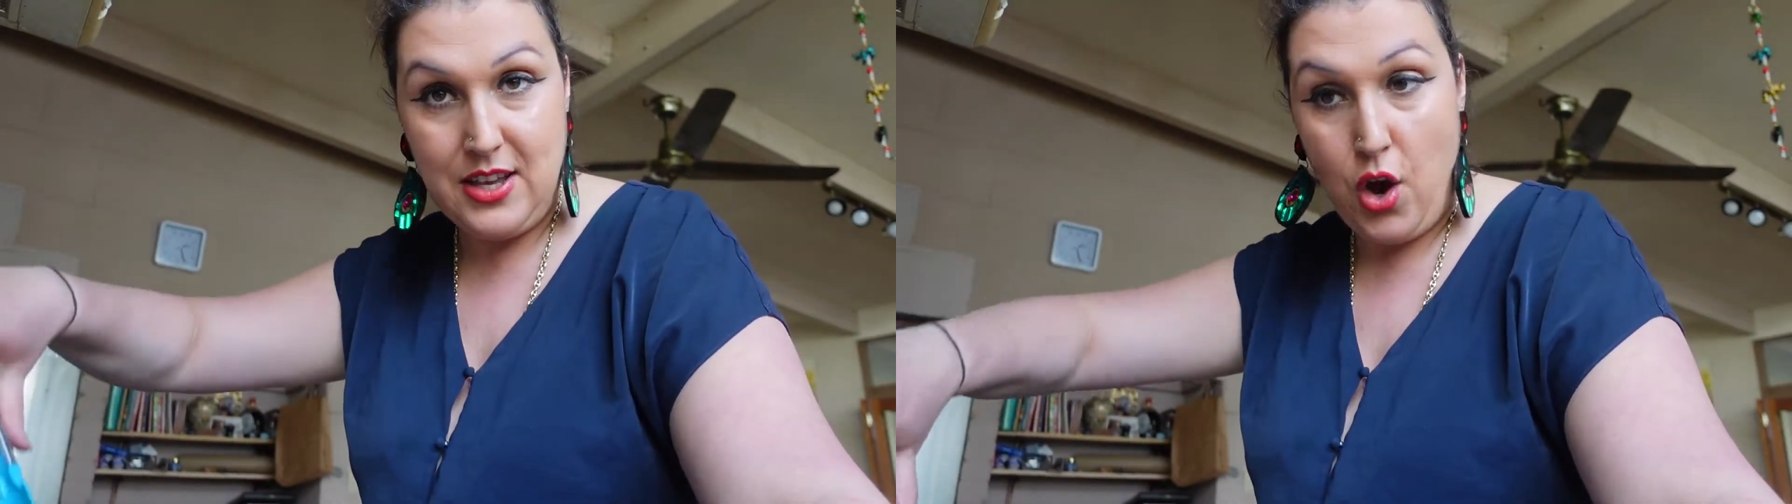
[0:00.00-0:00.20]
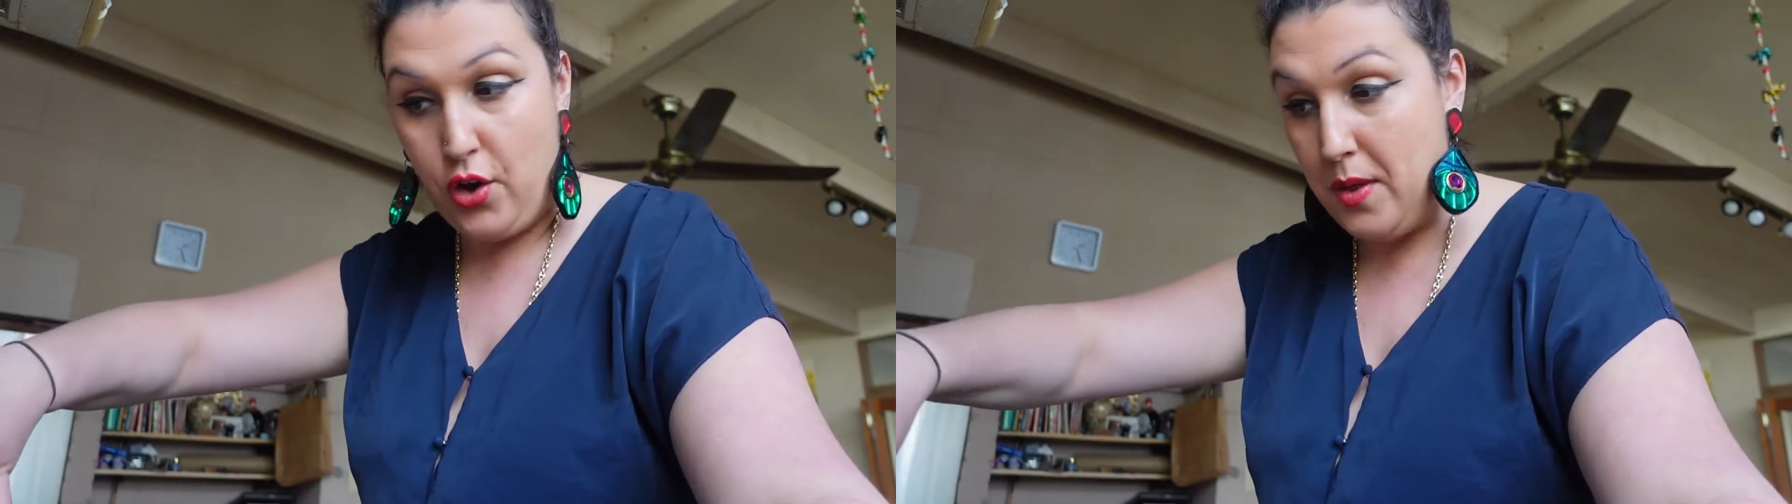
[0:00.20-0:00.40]

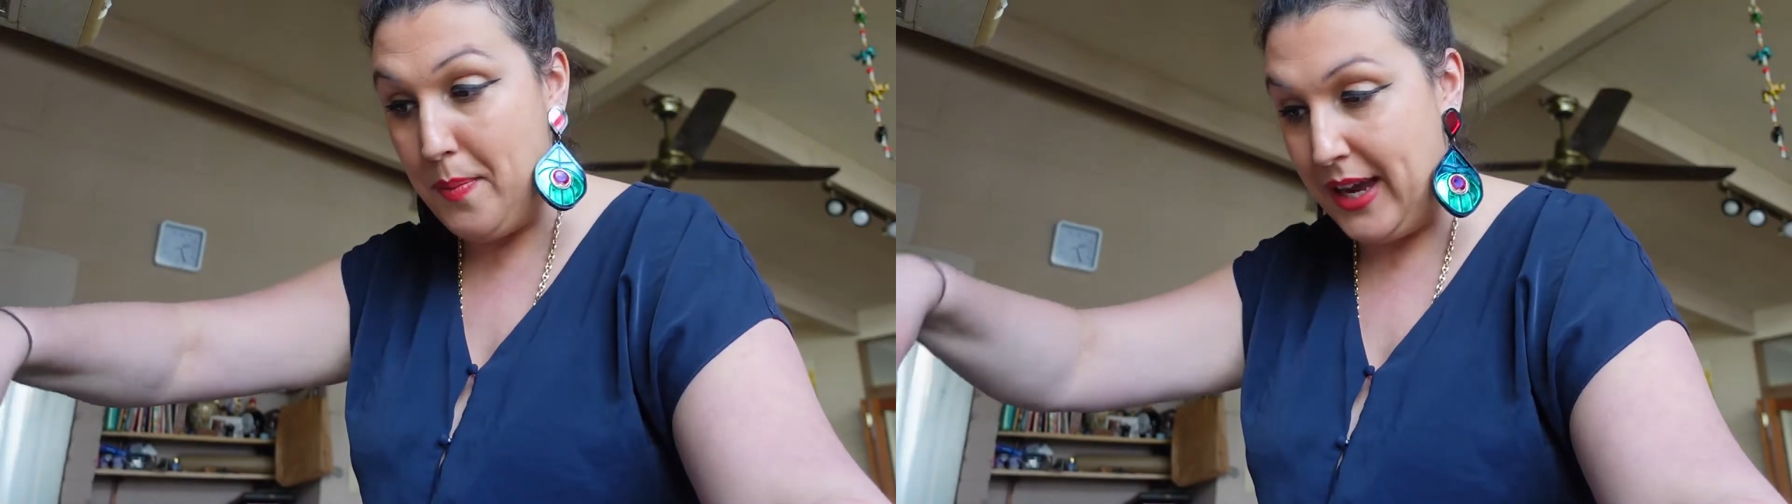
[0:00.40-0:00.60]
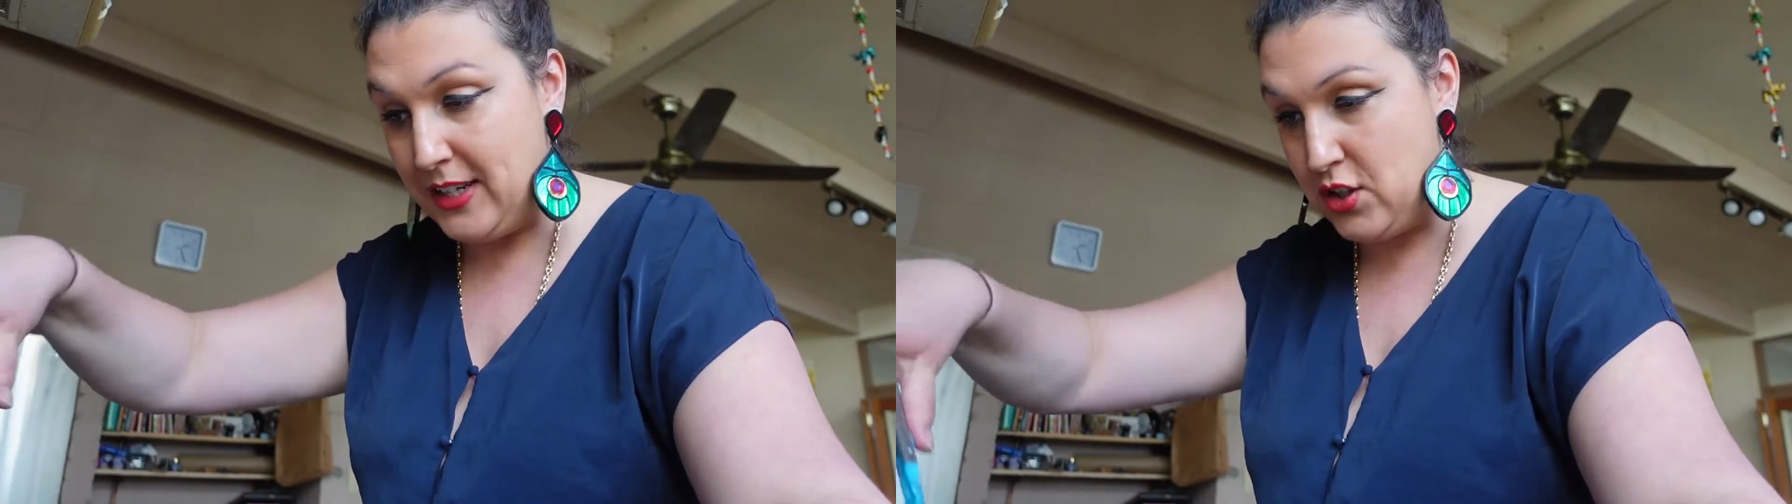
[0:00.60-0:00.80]
on the
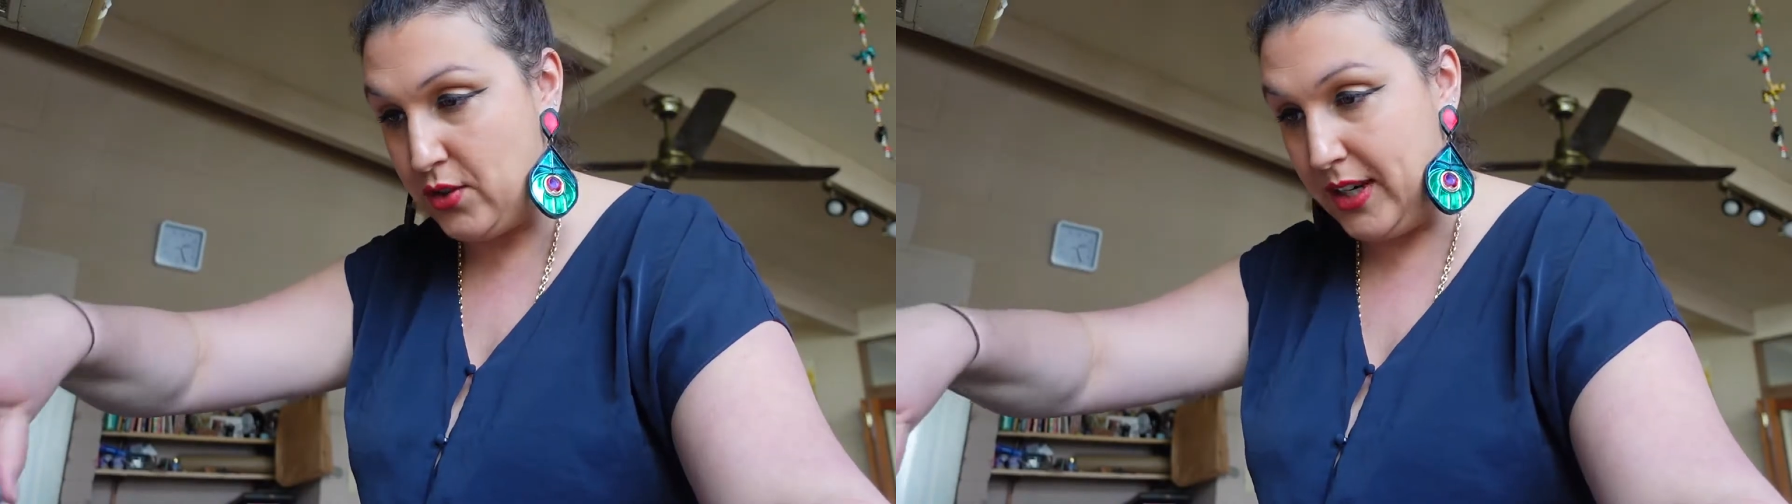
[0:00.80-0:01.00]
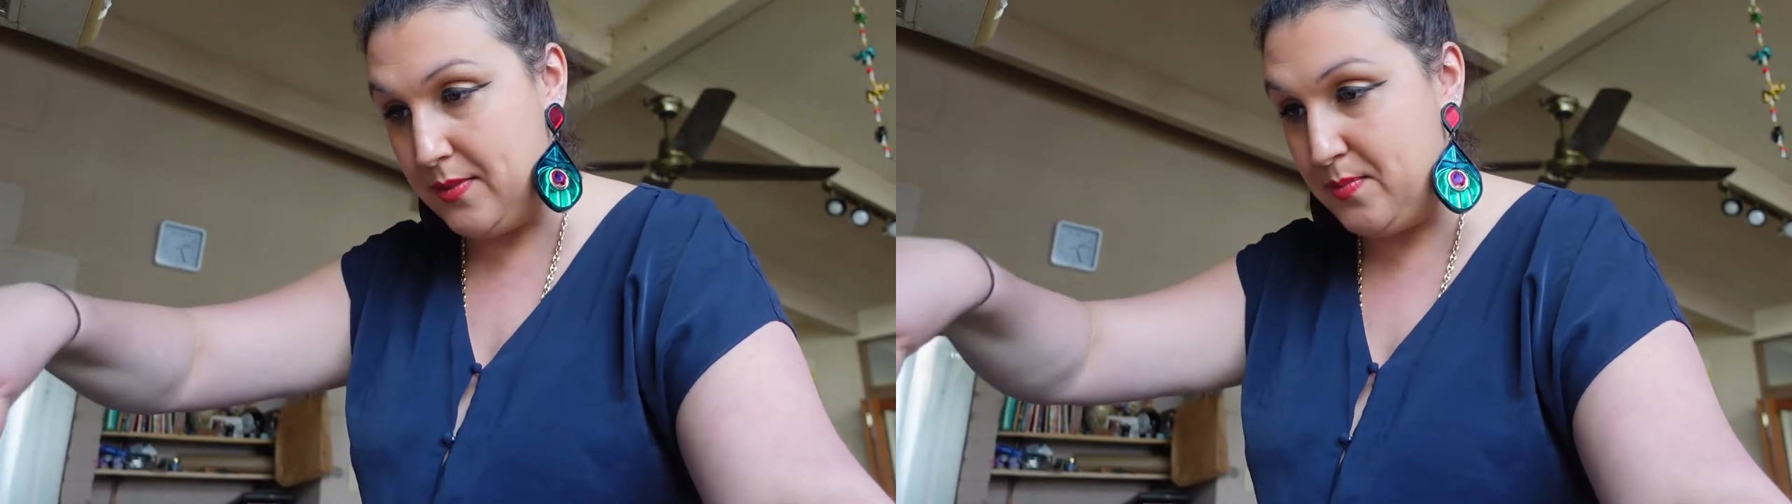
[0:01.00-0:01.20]
pastry.